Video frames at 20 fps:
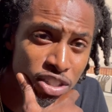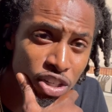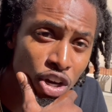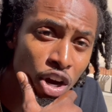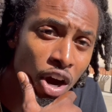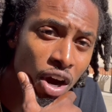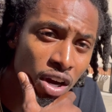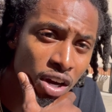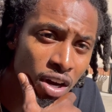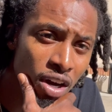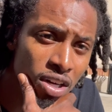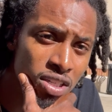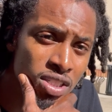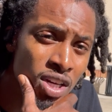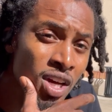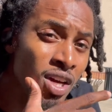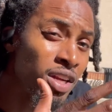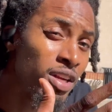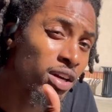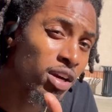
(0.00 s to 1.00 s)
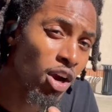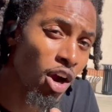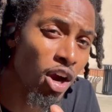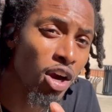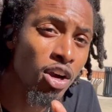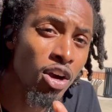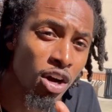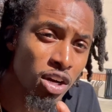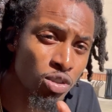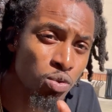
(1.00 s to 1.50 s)
car costs. The car
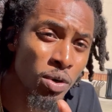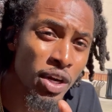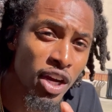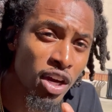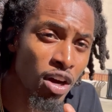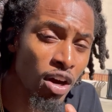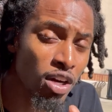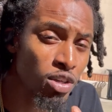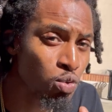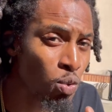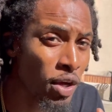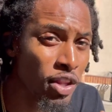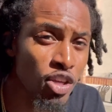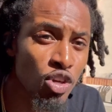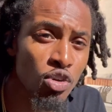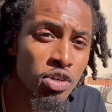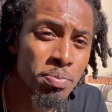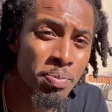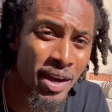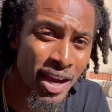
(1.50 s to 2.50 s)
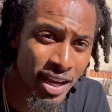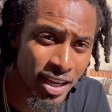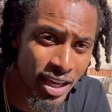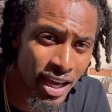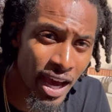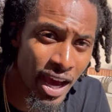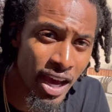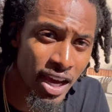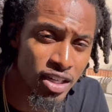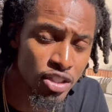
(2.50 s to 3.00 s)
costs what it costs, whether you was paying
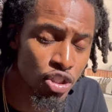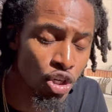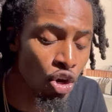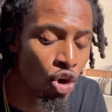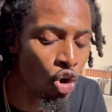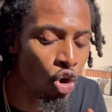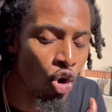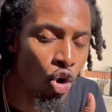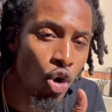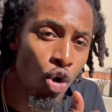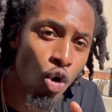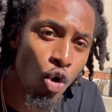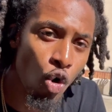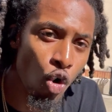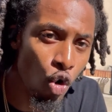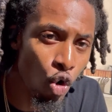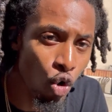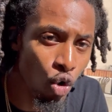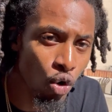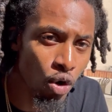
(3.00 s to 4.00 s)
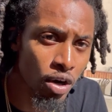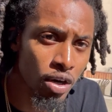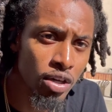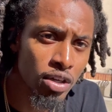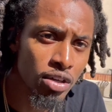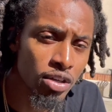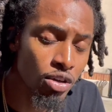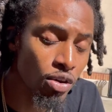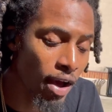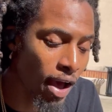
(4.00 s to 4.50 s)
cash or
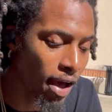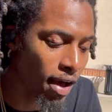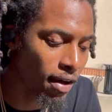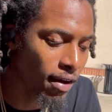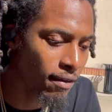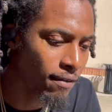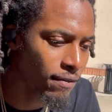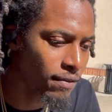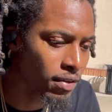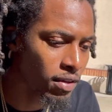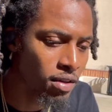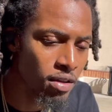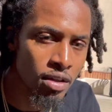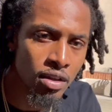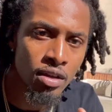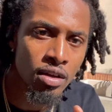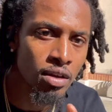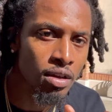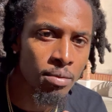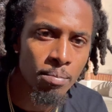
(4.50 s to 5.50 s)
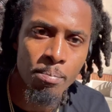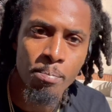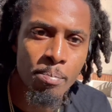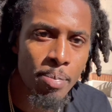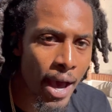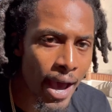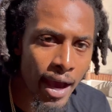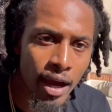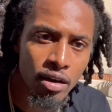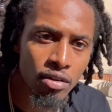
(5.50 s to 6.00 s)
you have
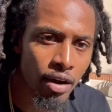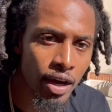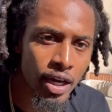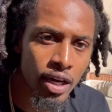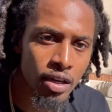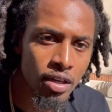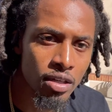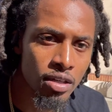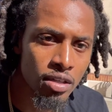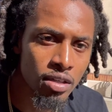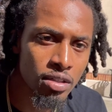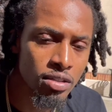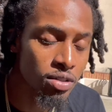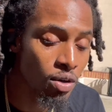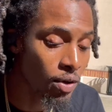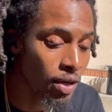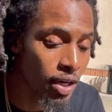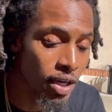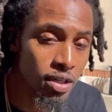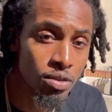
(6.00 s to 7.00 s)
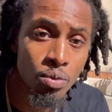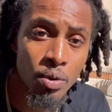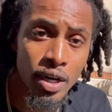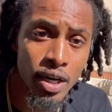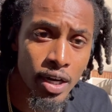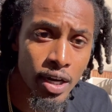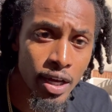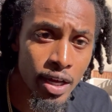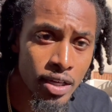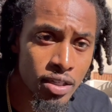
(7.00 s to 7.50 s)
bad credit. So it is what
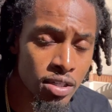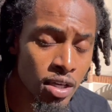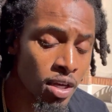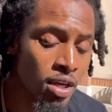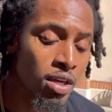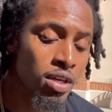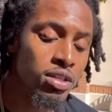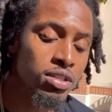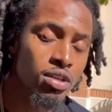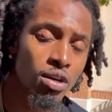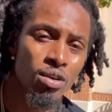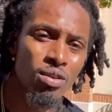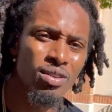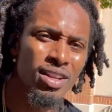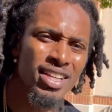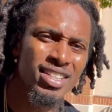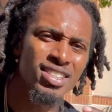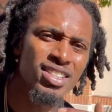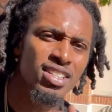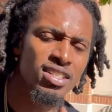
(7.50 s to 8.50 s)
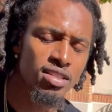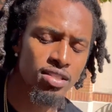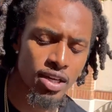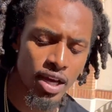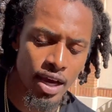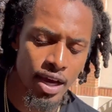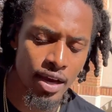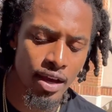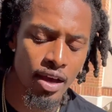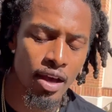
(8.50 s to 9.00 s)
it is. So let's just
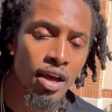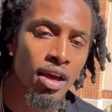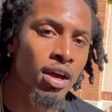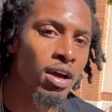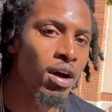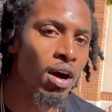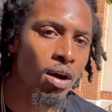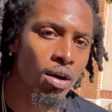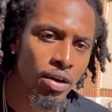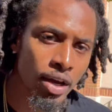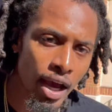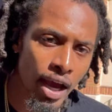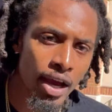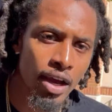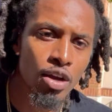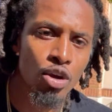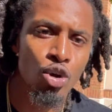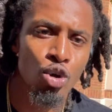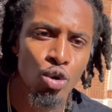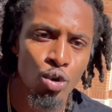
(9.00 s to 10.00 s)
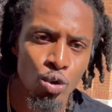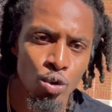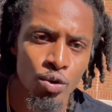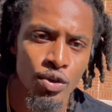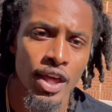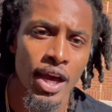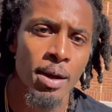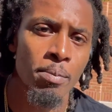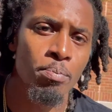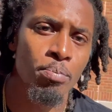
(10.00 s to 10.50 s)
say, okay, cool,
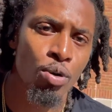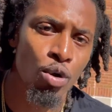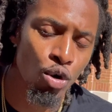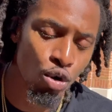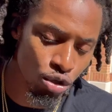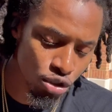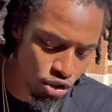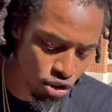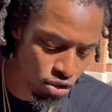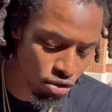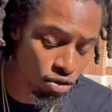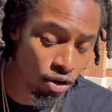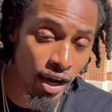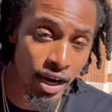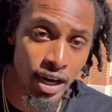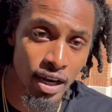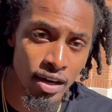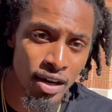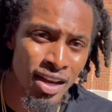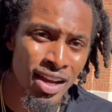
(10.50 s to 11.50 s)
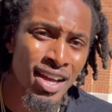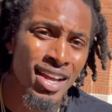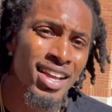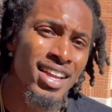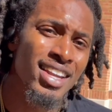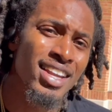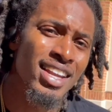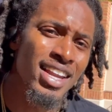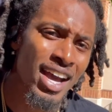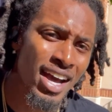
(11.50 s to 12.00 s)
they pulled your credit.
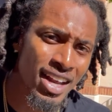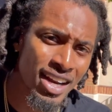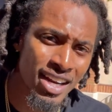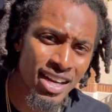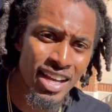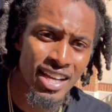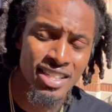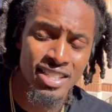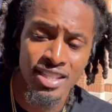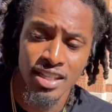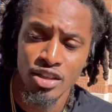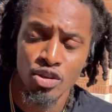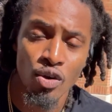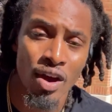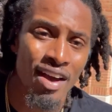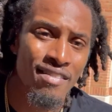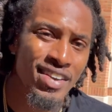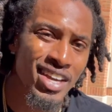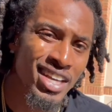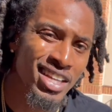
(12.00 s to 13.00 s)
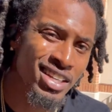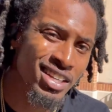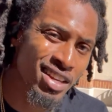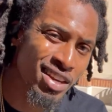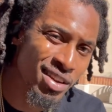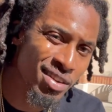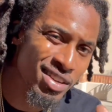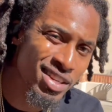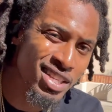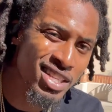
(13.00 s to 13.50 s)
Now that they see you have a
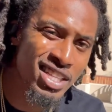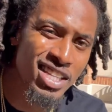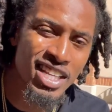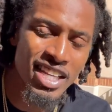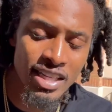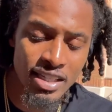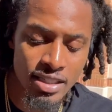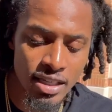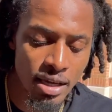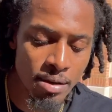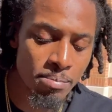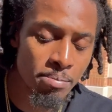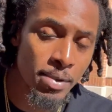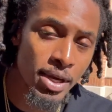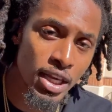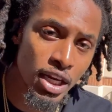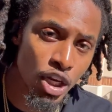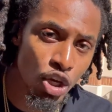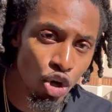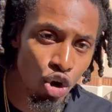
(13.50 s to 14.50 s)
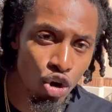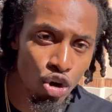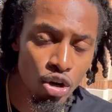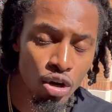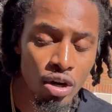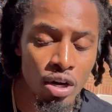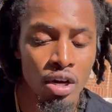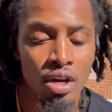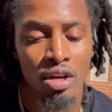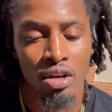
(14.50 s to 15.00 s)
decent, mediocre
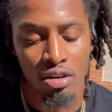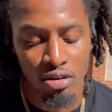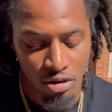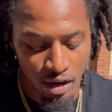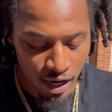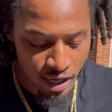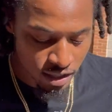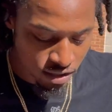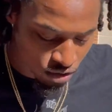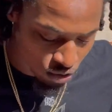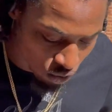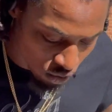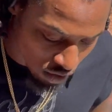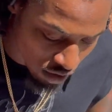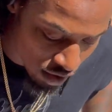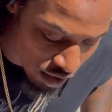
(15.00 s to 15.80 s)
credit score.